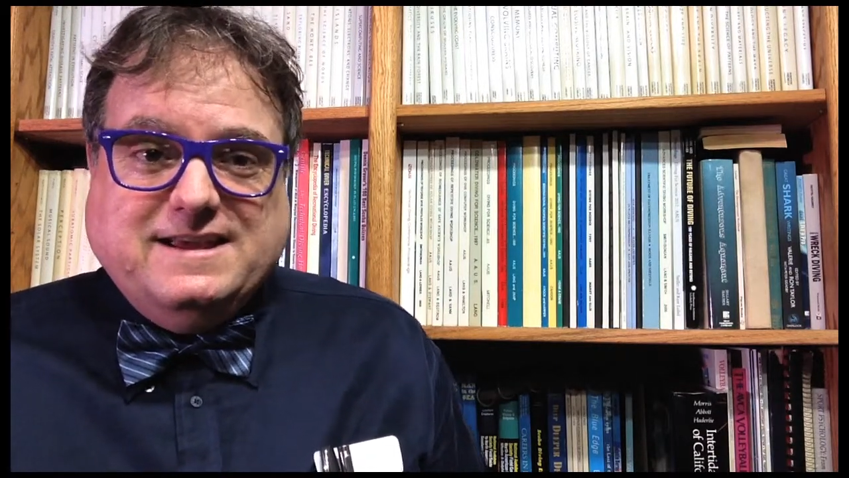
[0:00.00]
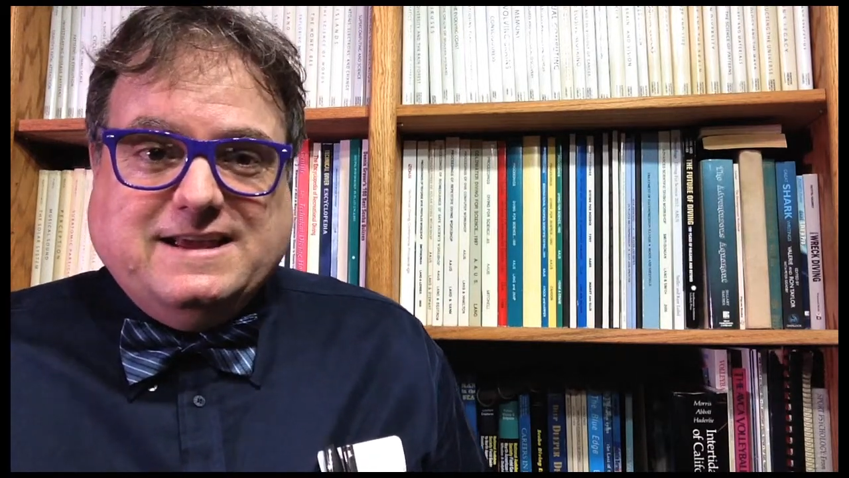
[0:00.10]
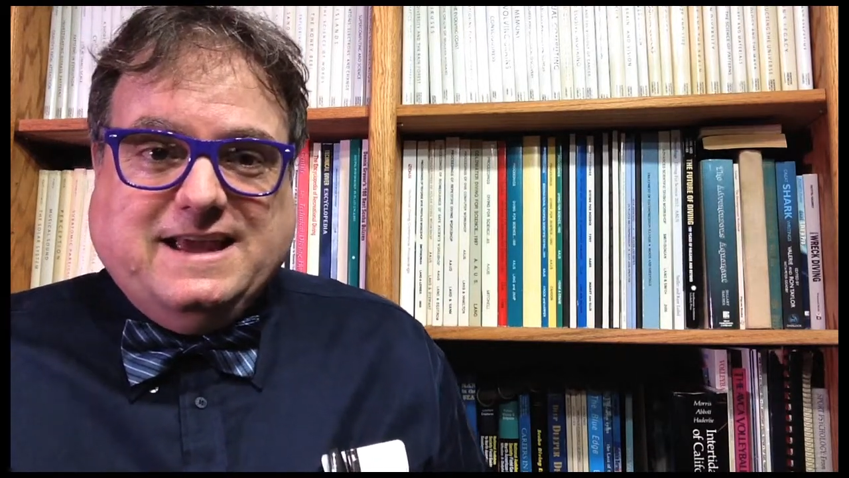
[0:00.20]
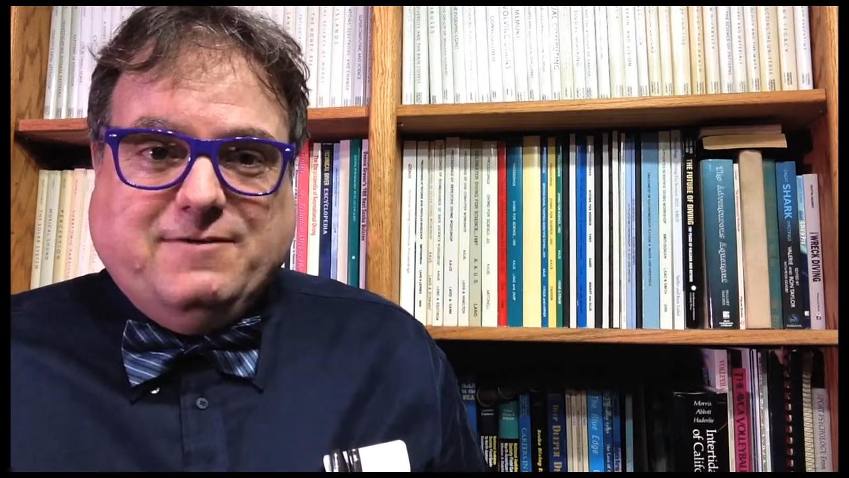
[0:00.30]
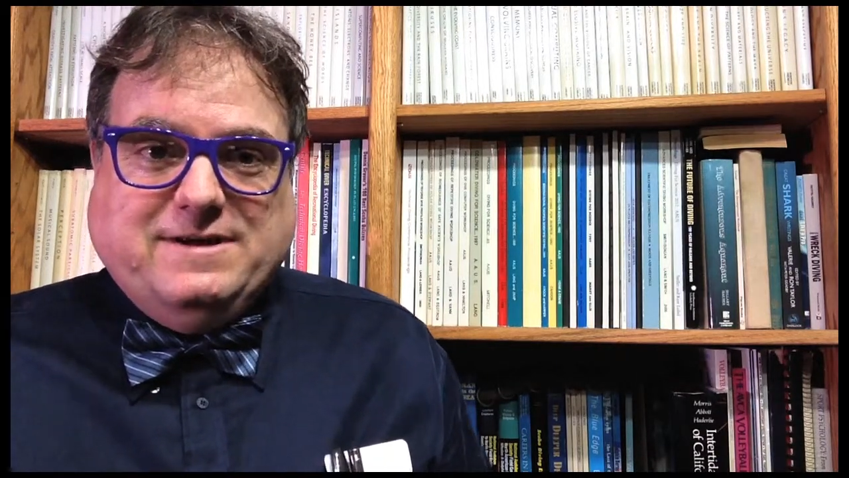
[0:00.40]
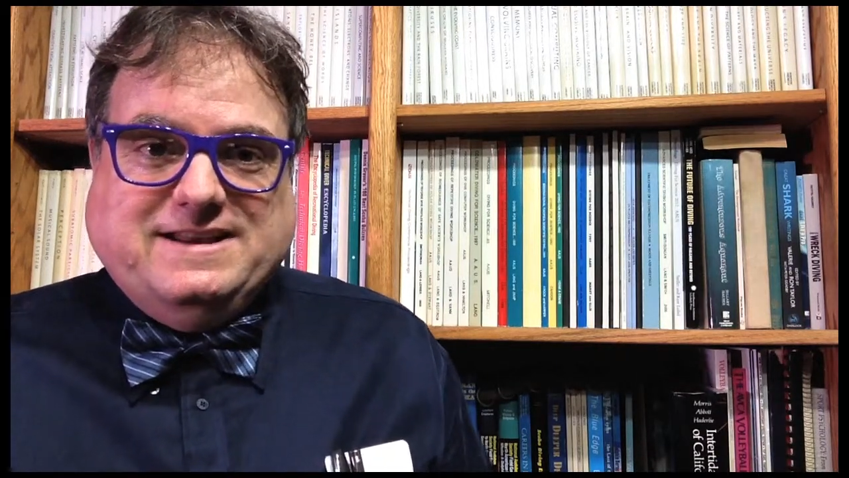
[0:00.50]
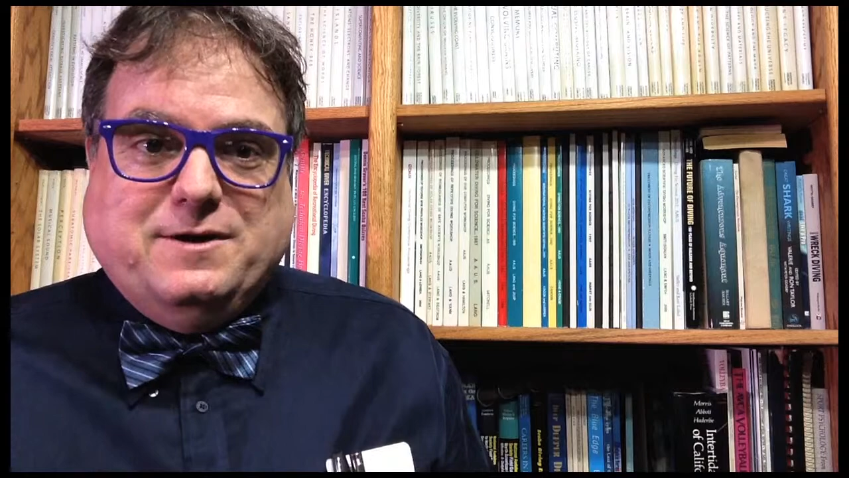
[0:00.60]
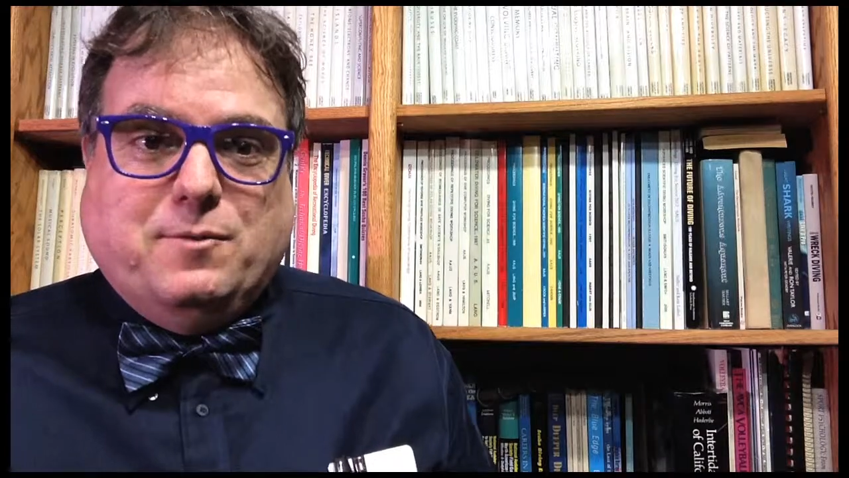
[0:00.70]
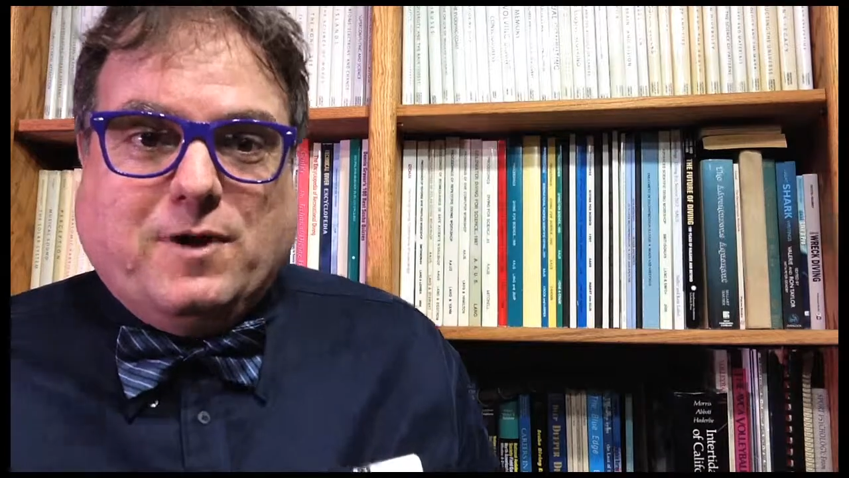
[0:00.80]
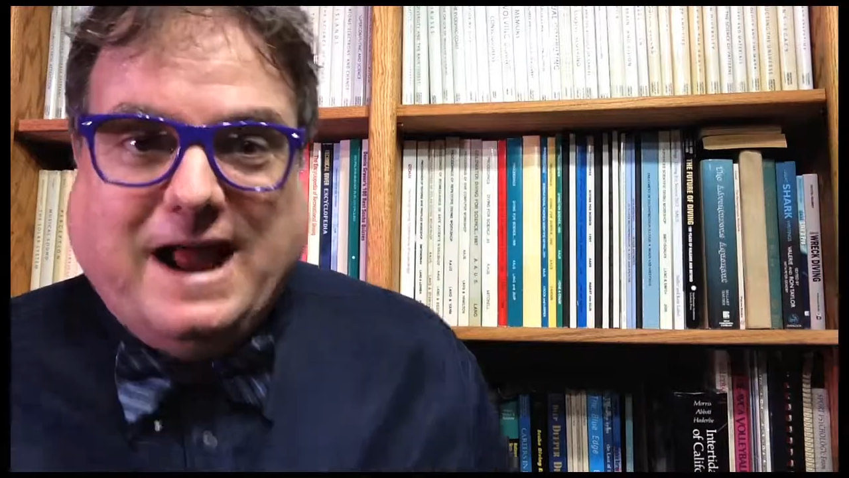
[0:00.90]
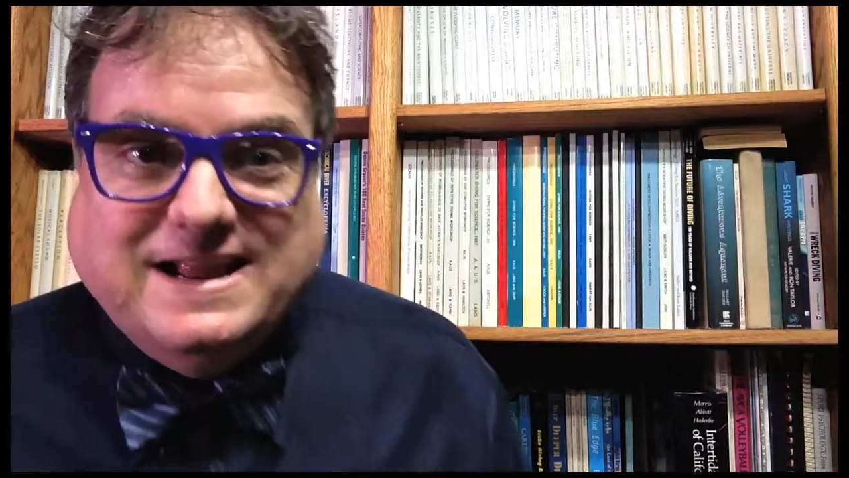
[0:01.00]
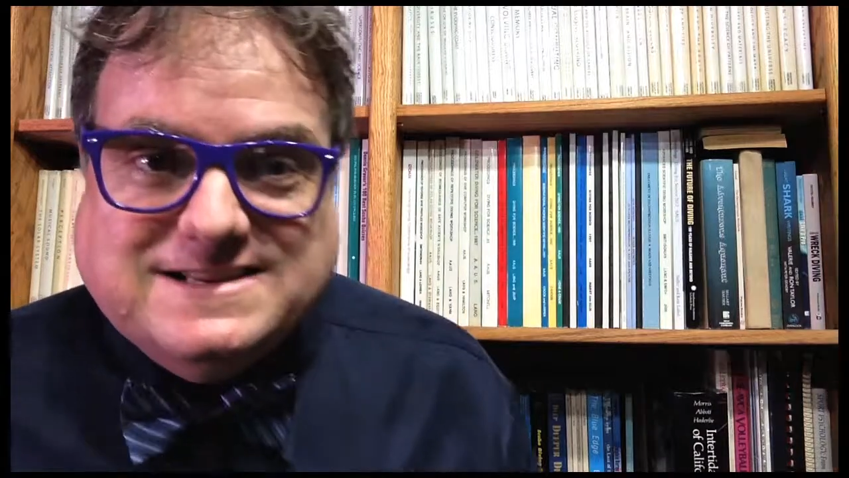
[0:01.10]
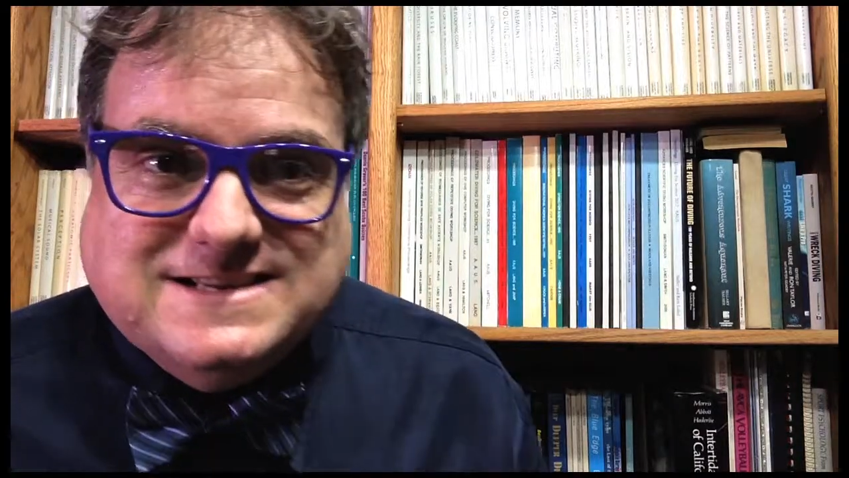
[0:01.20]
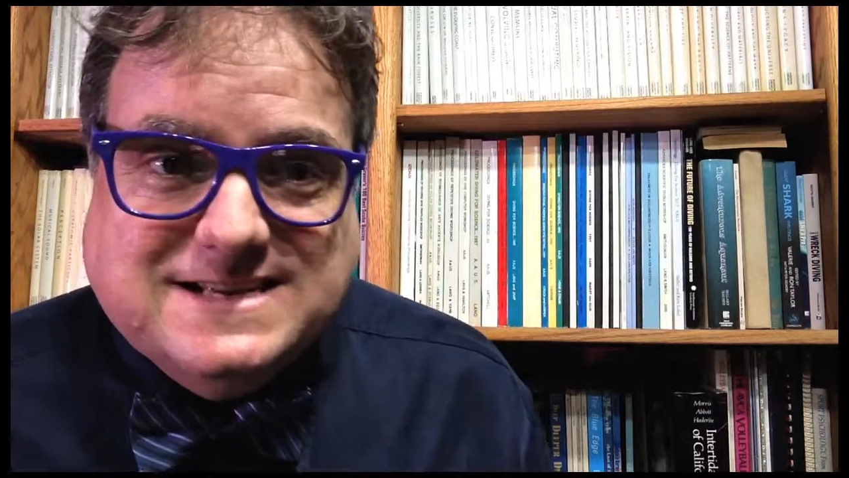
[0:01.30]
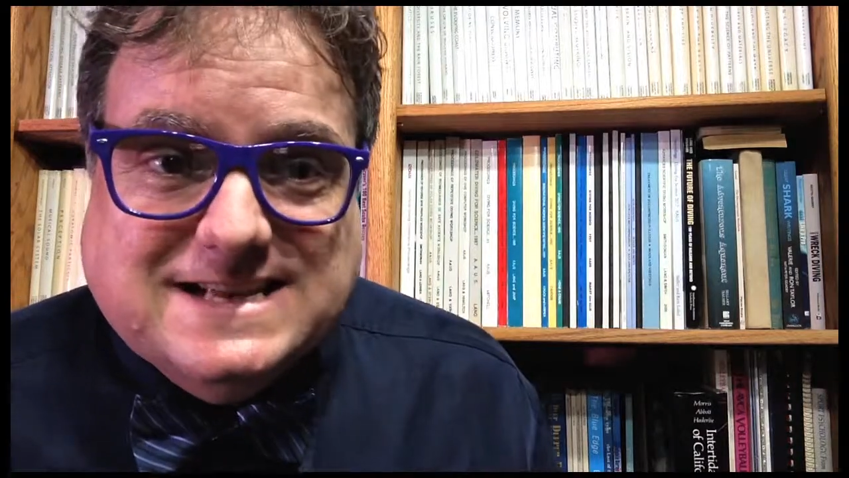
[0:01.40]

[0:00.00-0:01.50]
Can't wait to hear more, guys.